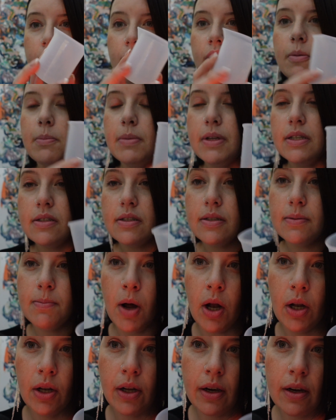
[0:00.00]
they're a little bit
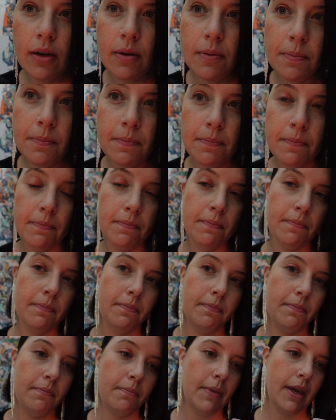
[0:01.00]
smaller
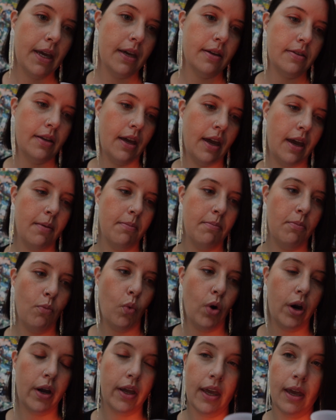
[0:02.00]
because I
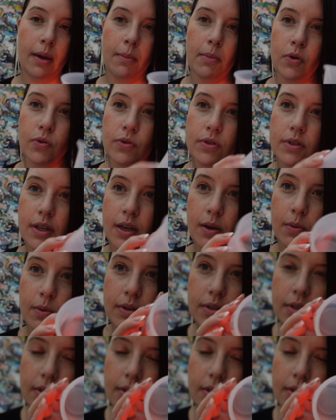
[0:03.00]
am working mostly